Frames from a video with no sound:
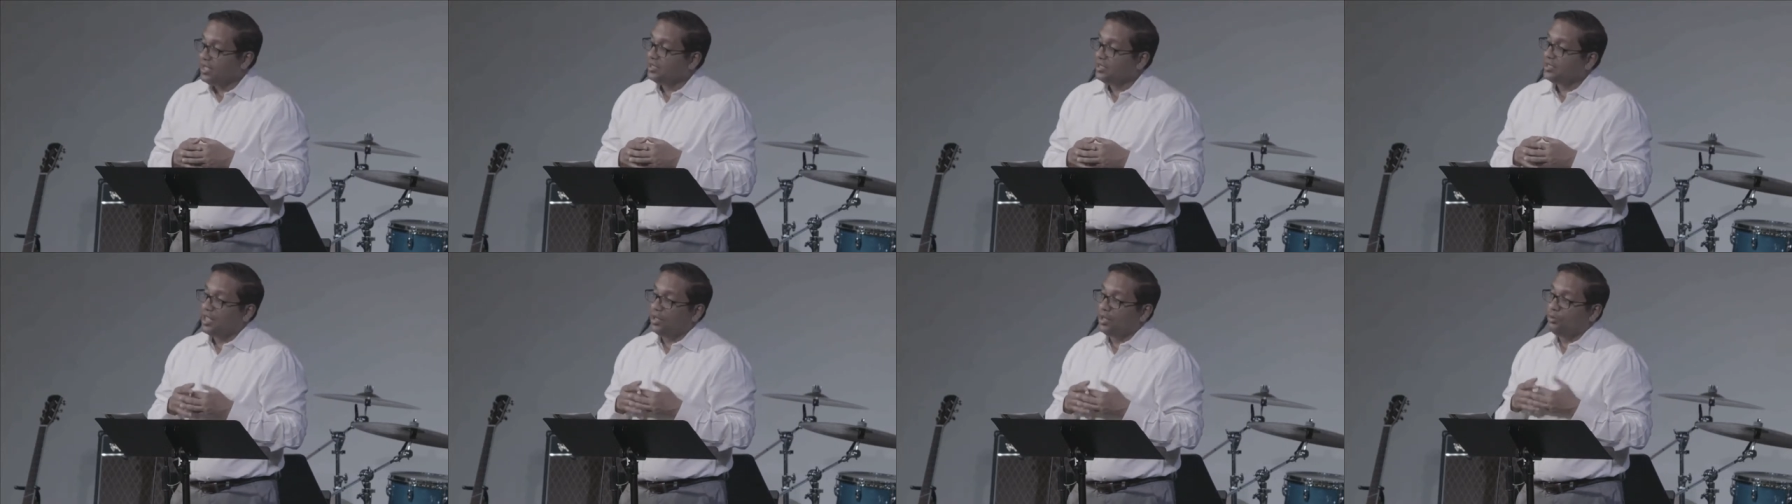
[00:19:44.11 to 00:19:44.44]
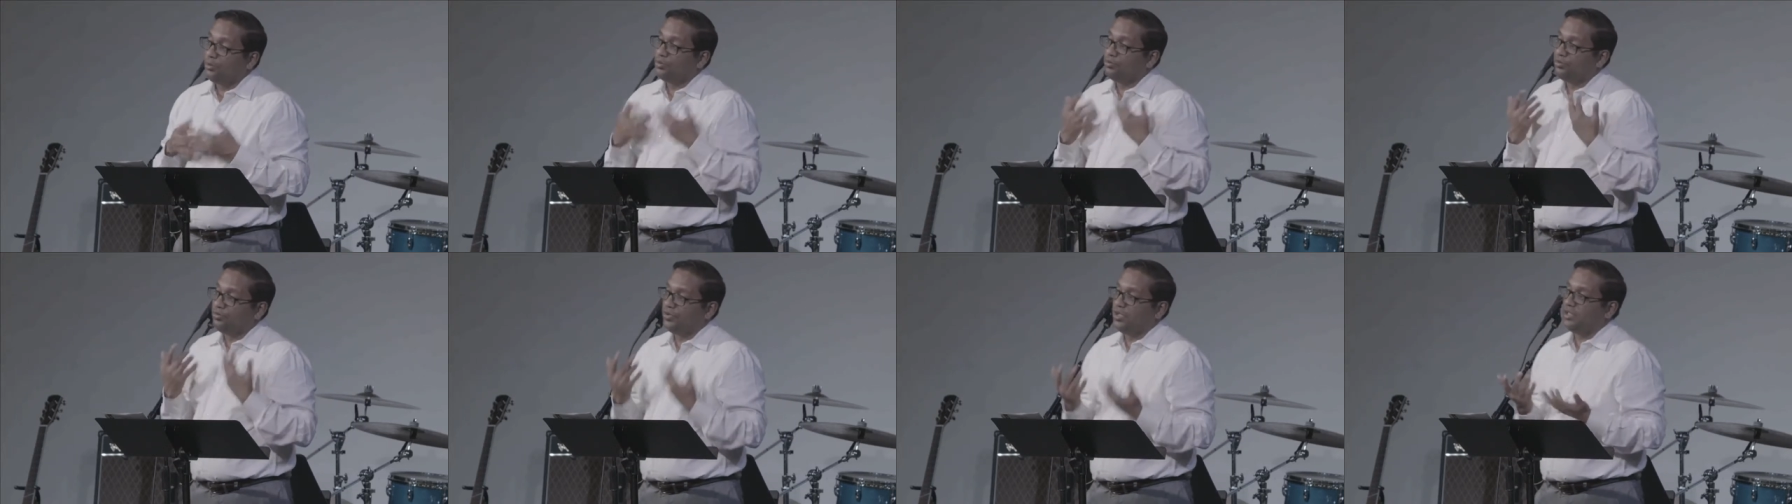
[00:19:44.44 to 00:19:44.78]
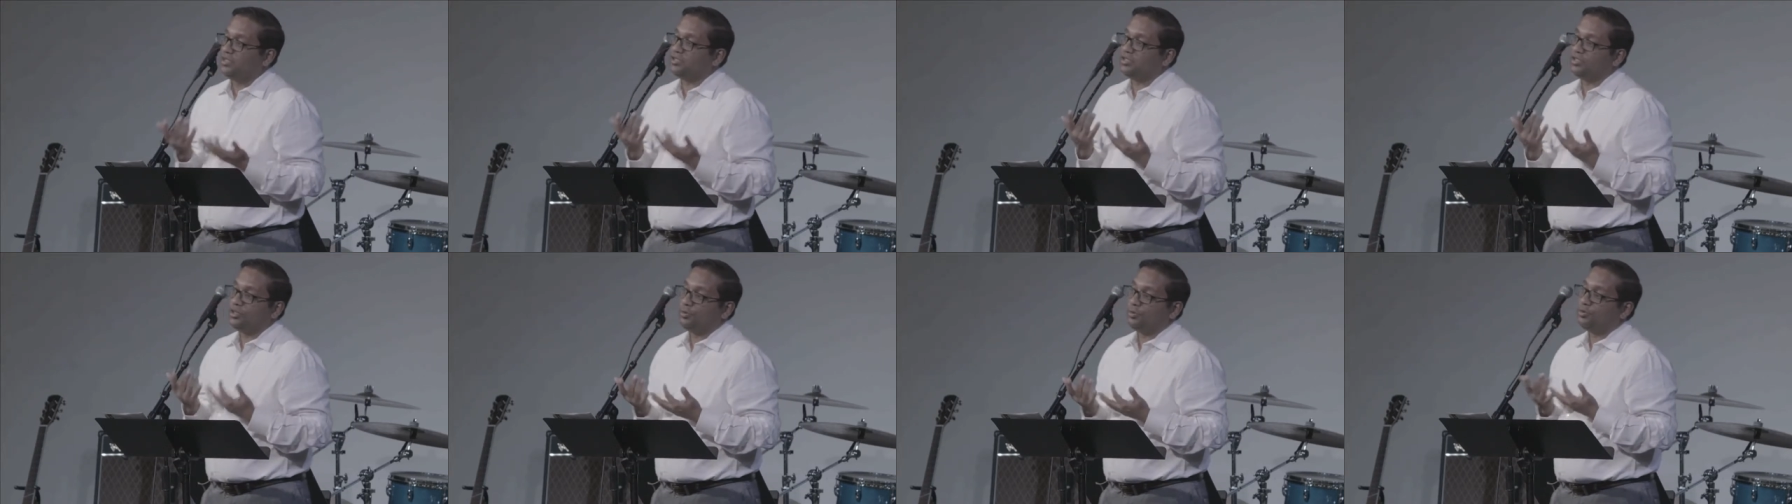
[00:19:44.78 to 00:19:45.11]
they would
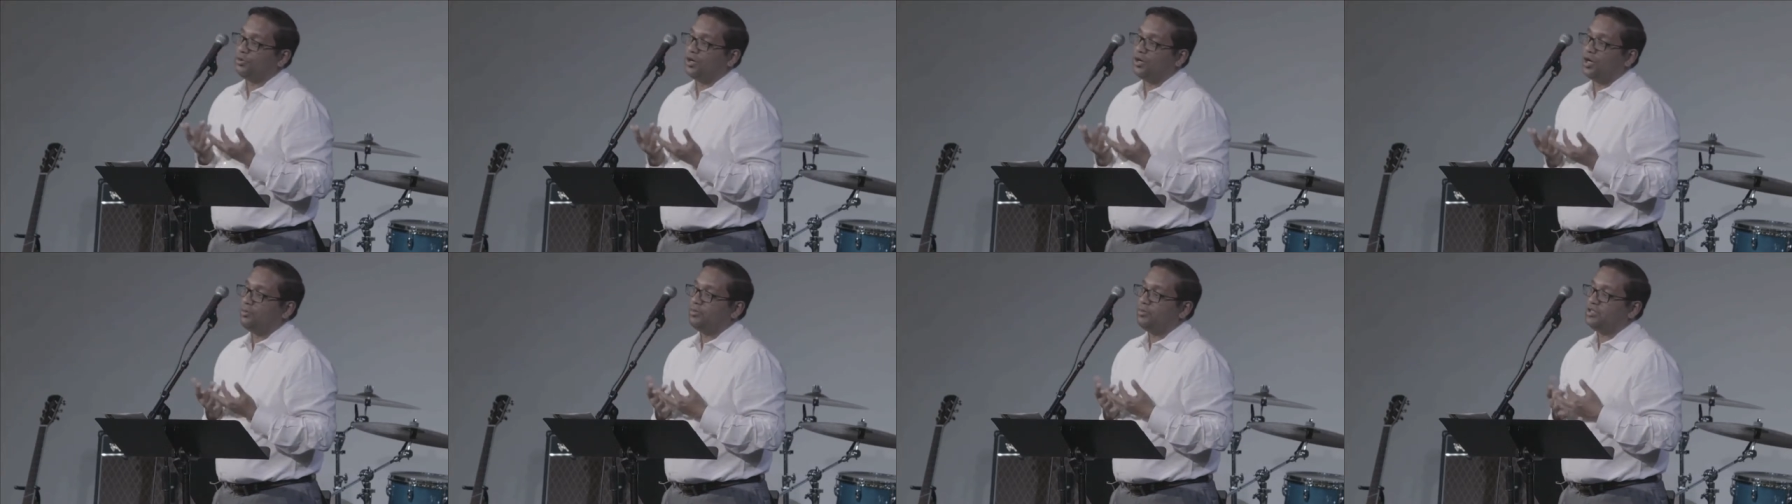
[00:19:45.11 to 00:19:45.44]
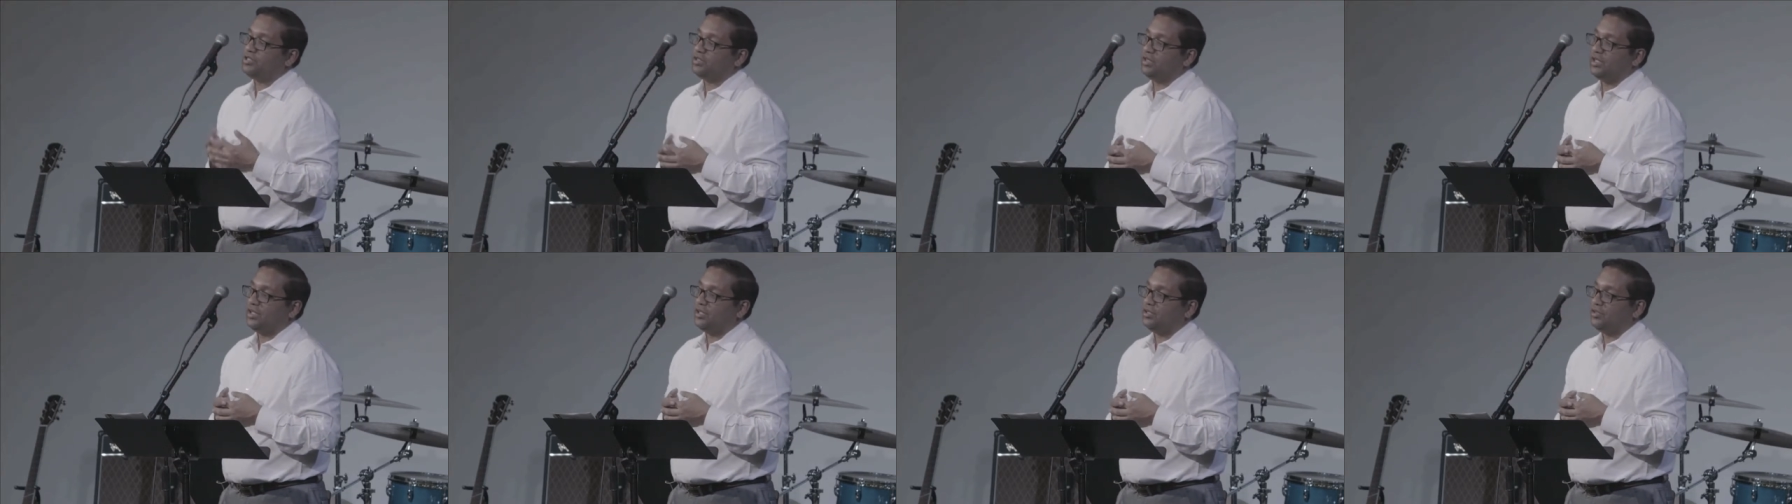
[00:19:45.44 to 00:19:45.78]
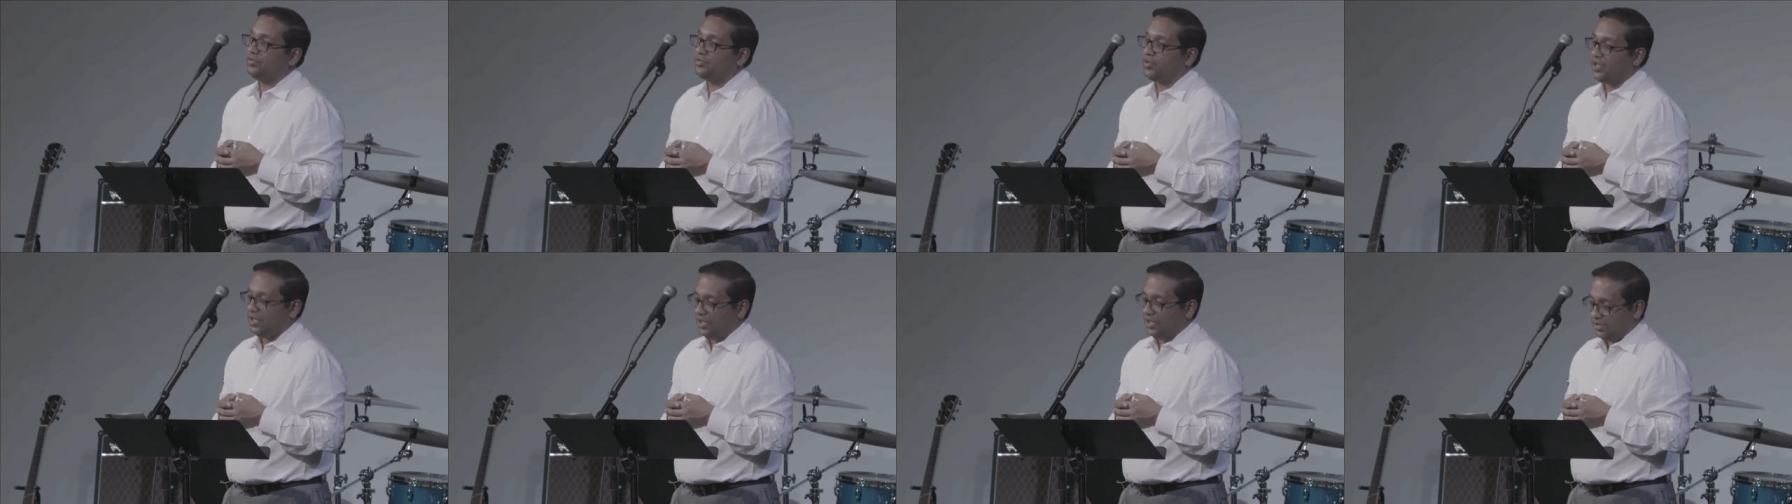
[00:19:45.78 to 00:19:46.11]
reach the promised land
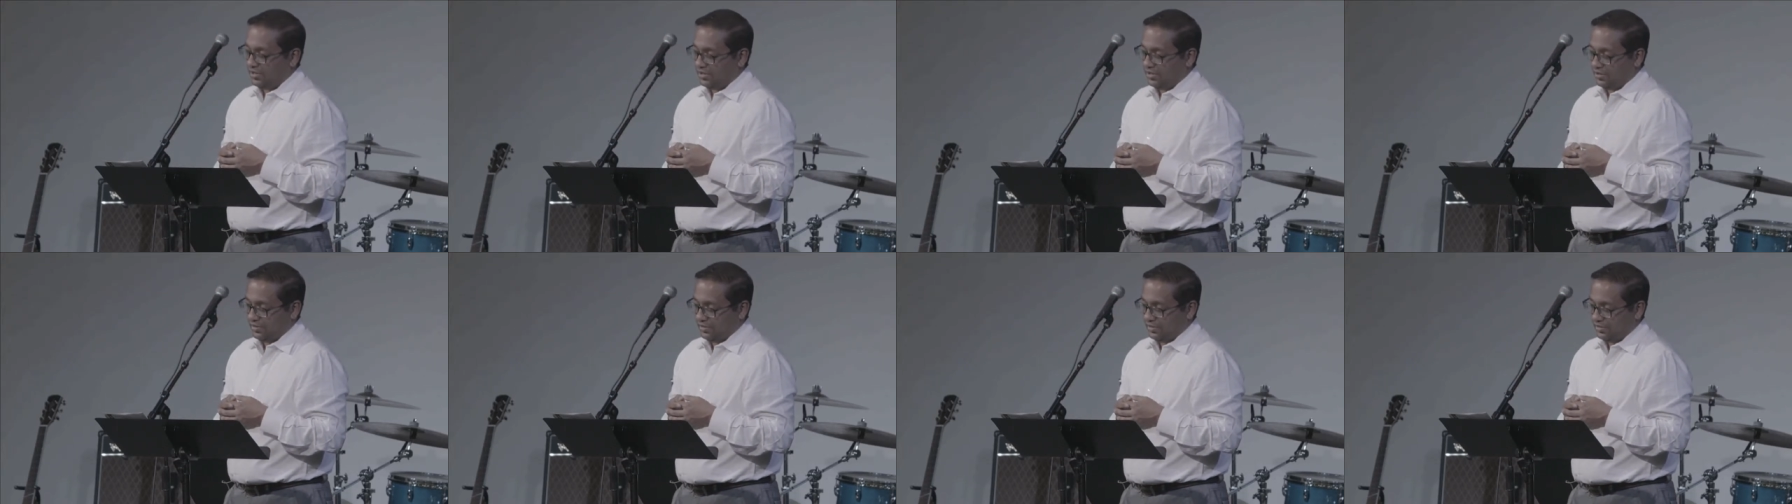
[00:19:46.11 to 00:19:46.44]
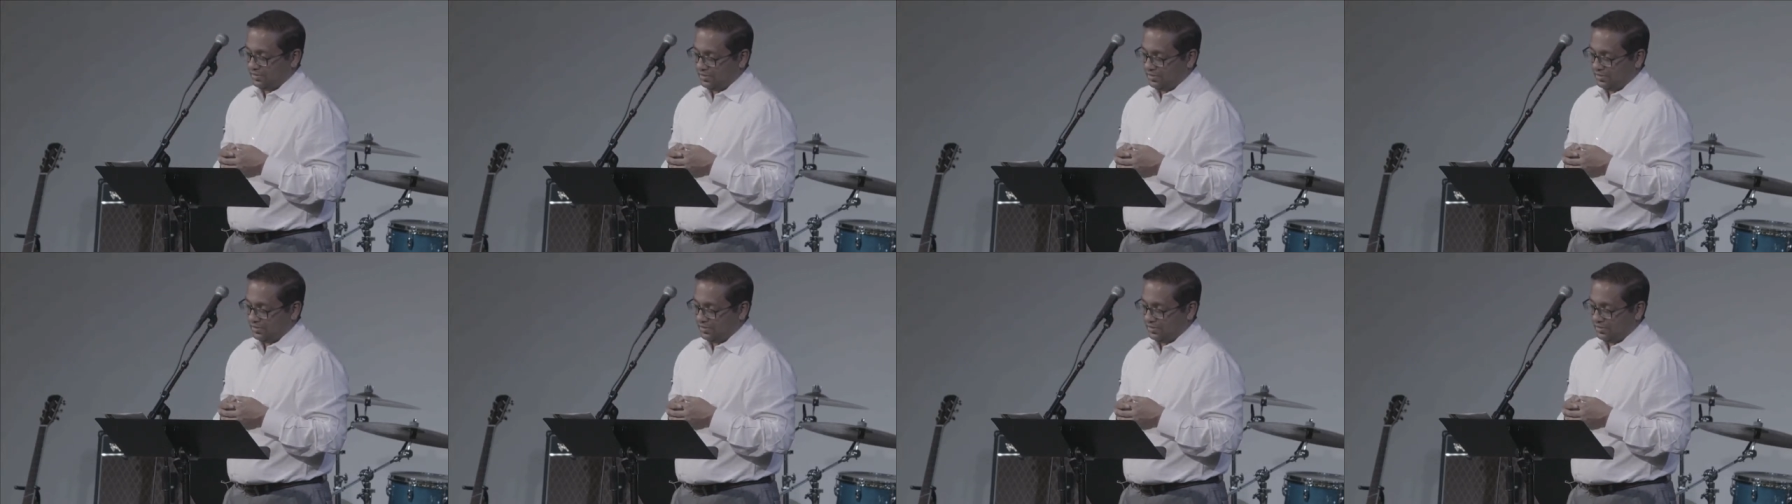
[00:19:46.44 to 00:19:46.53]
of Canaan.